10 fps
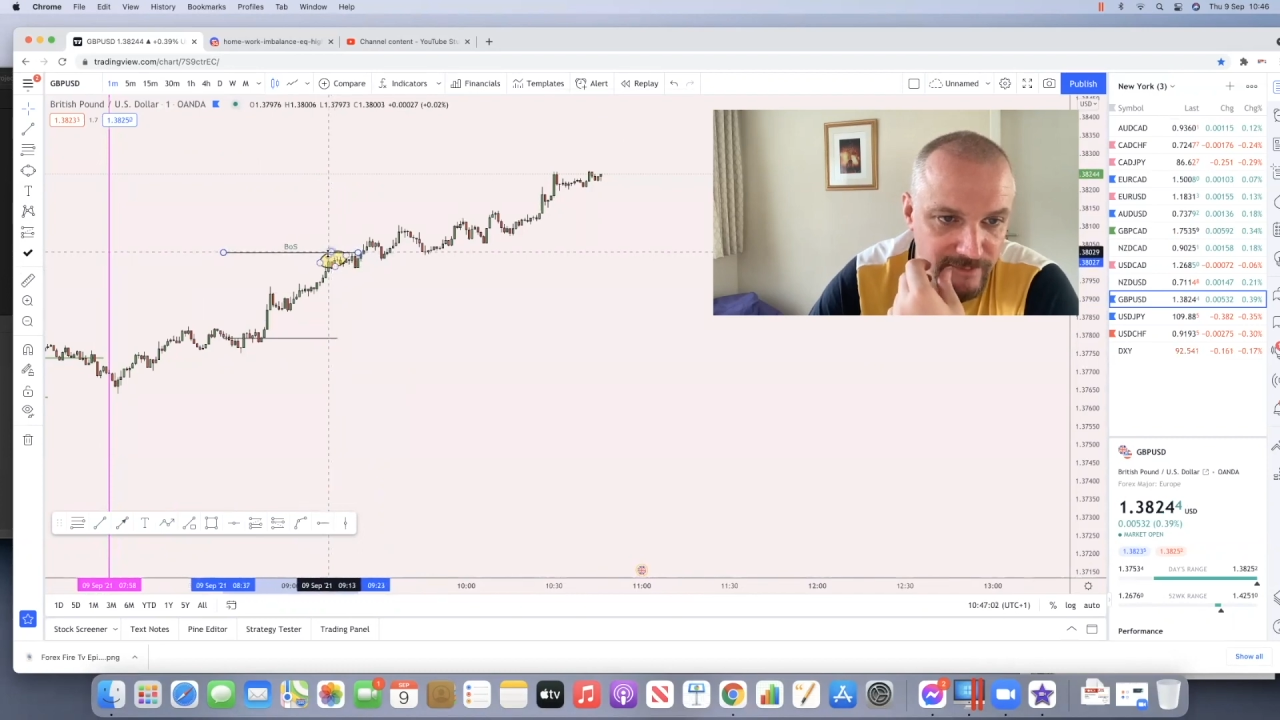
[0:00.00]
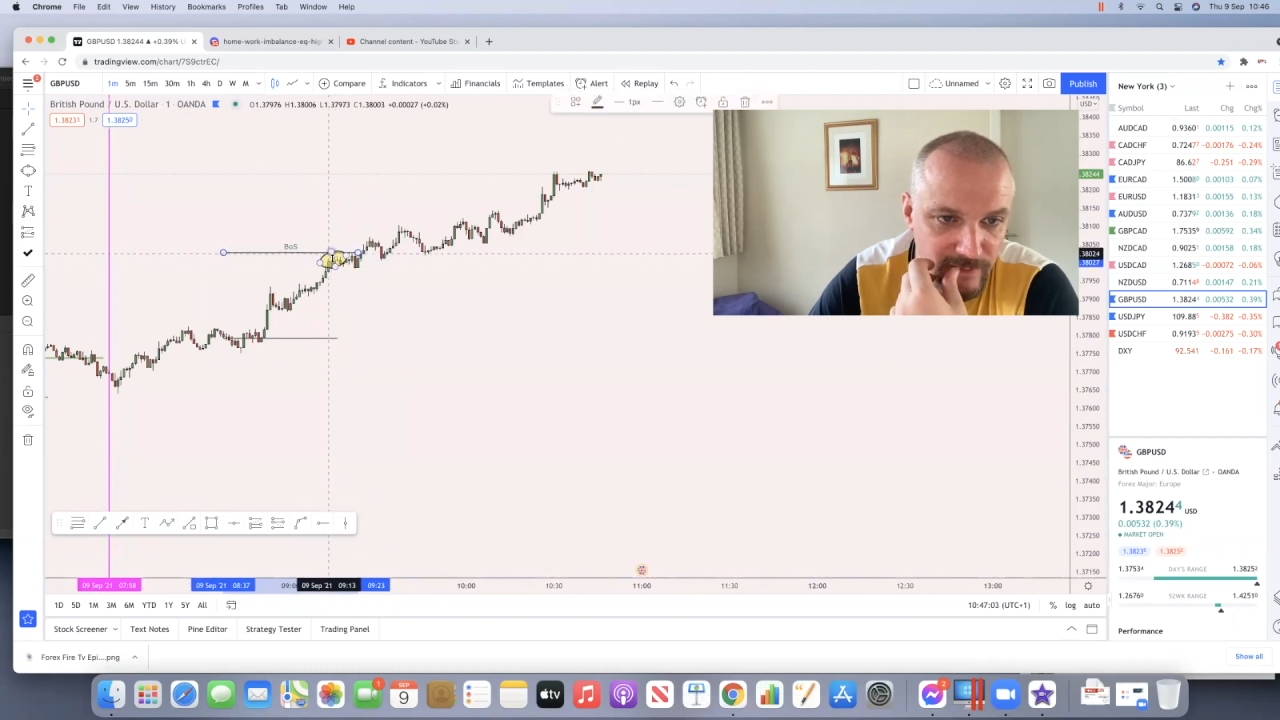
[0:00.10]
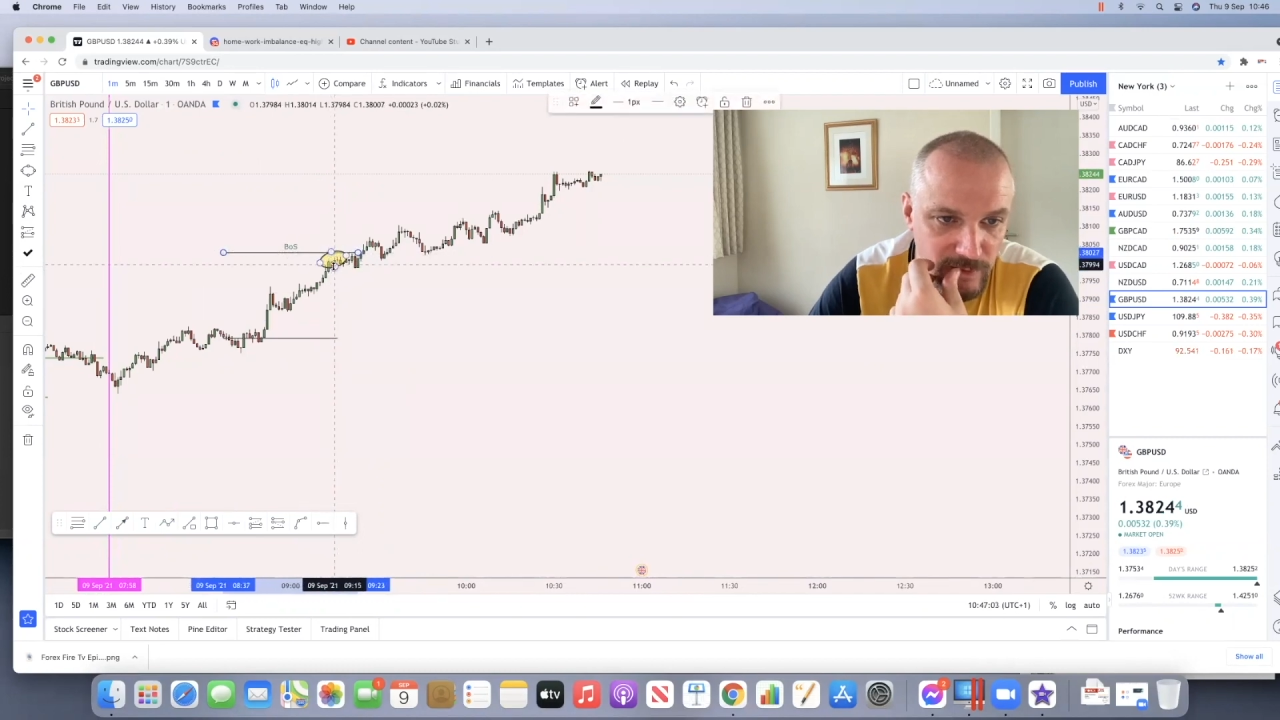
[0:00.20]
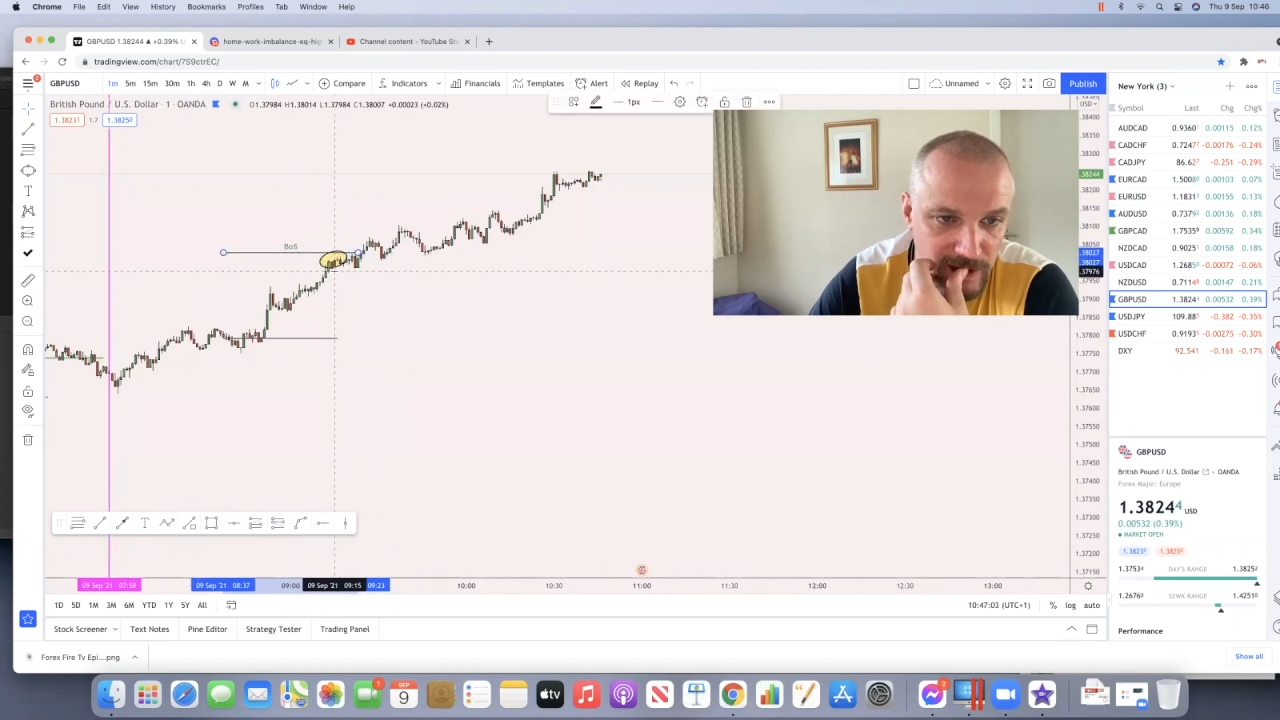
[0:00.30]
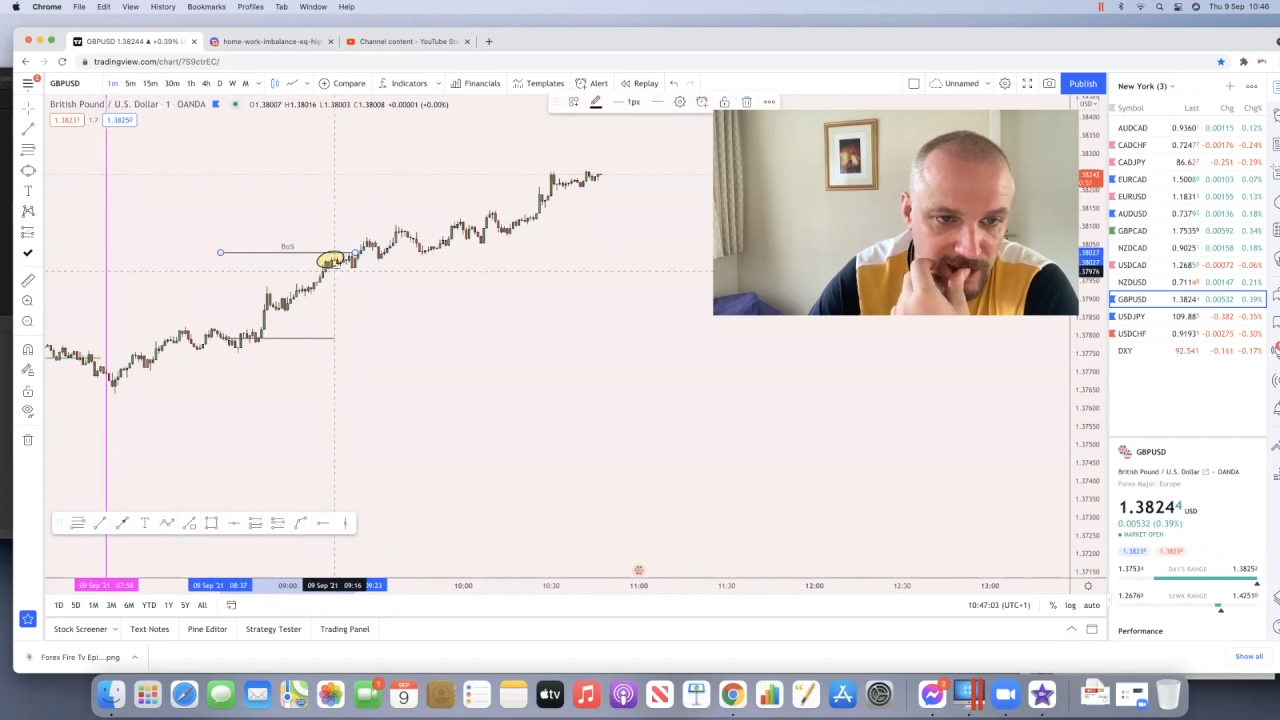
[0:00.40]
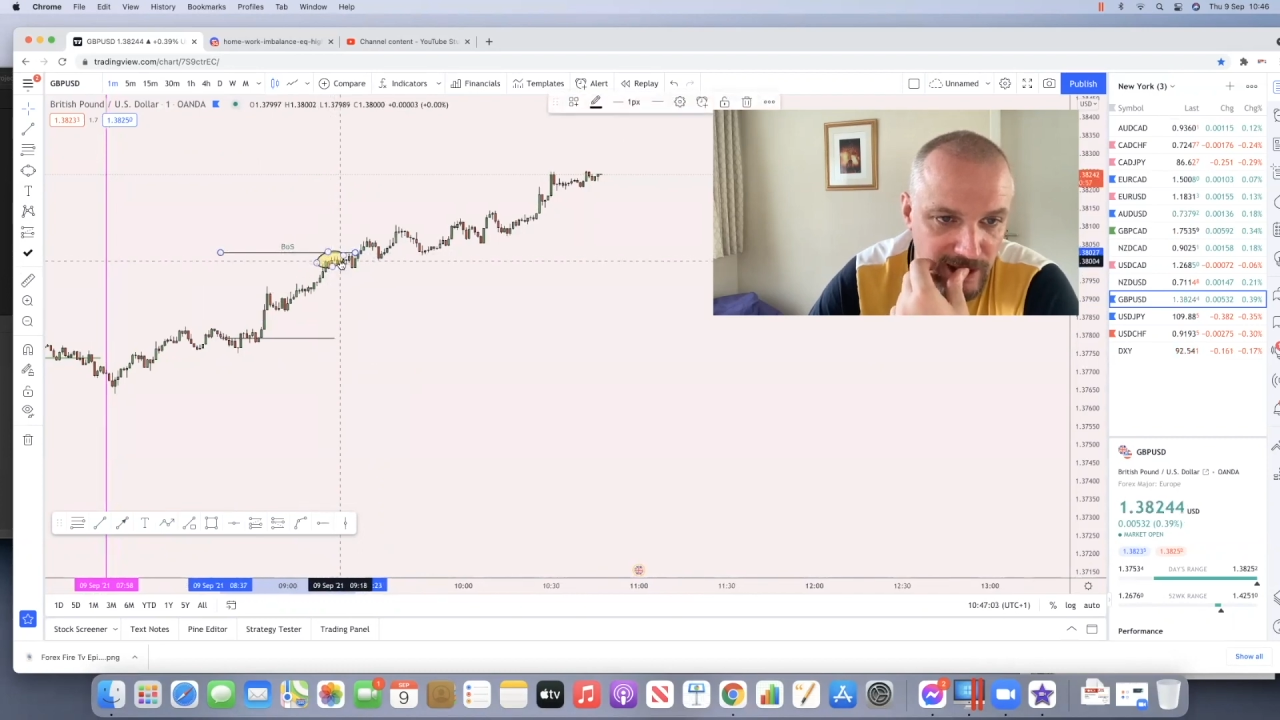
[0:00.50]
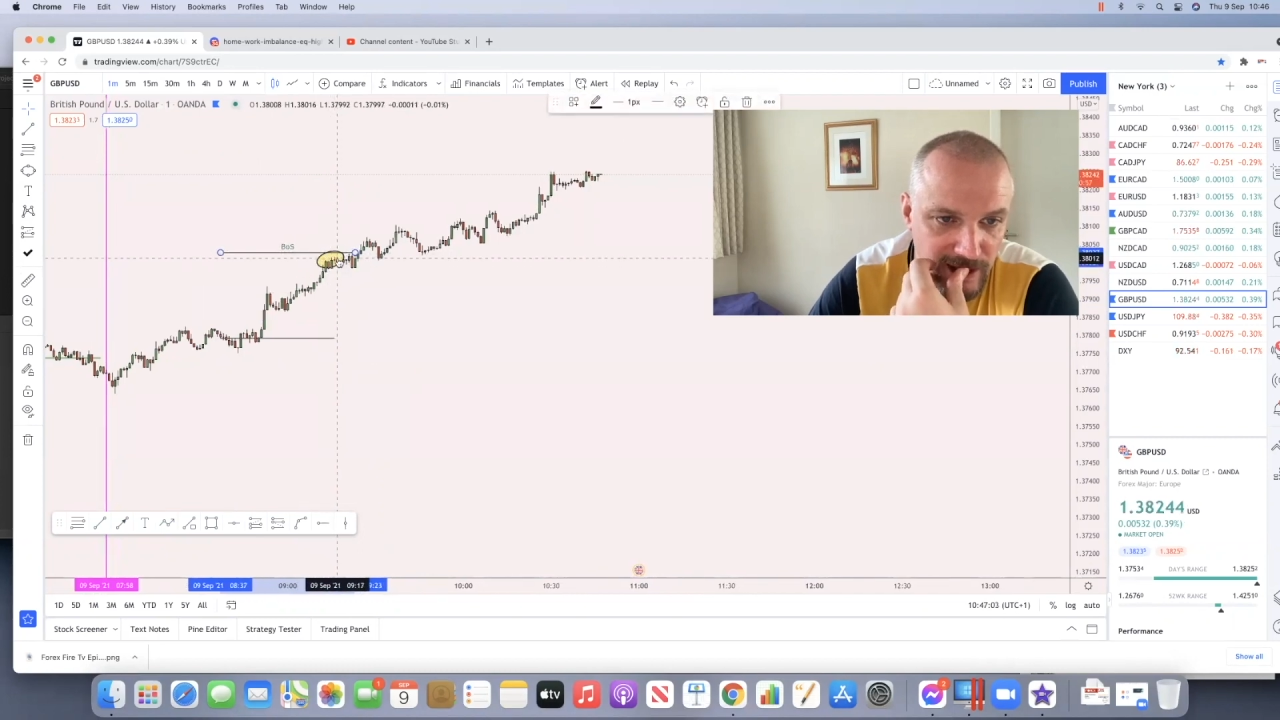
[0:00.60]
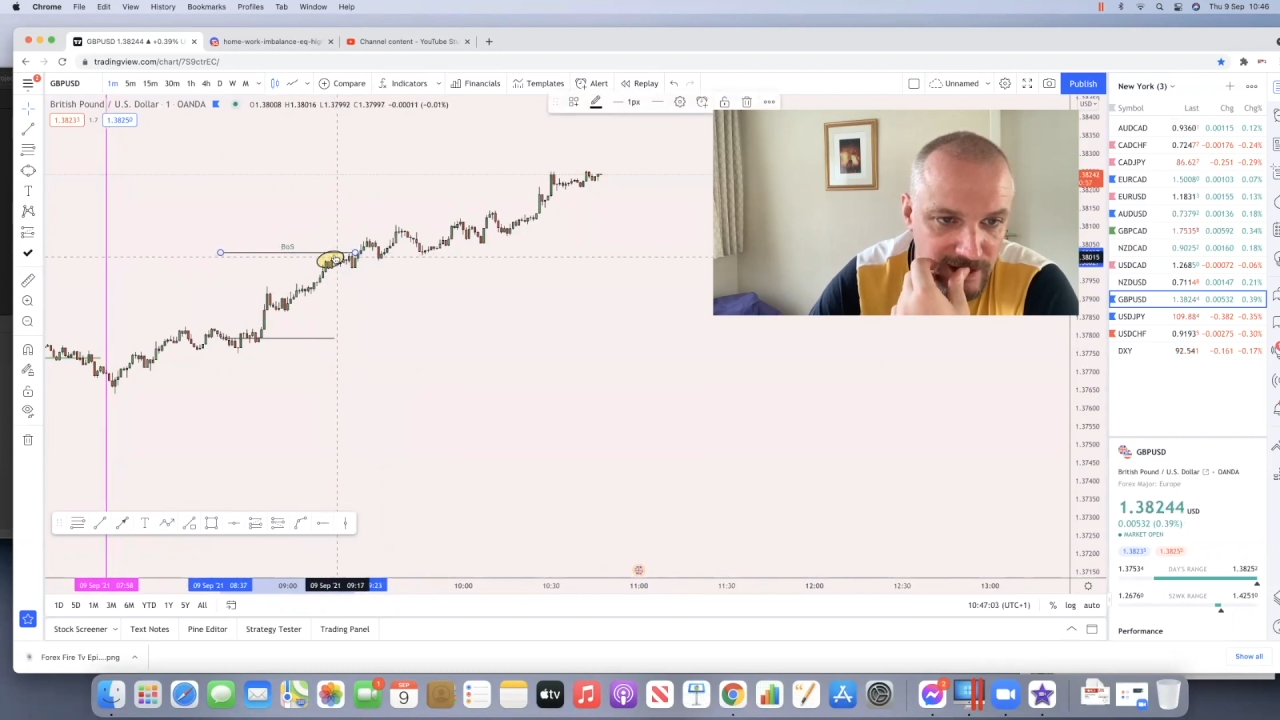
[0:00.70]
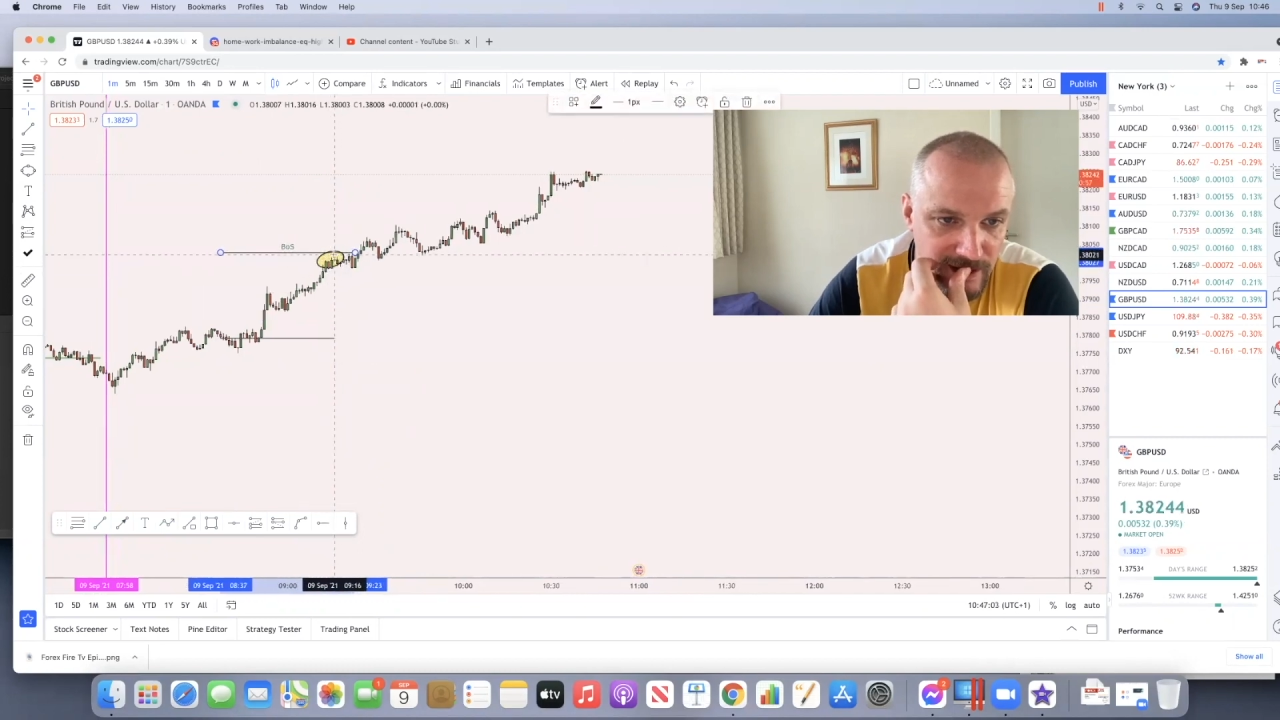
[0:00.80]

Okay,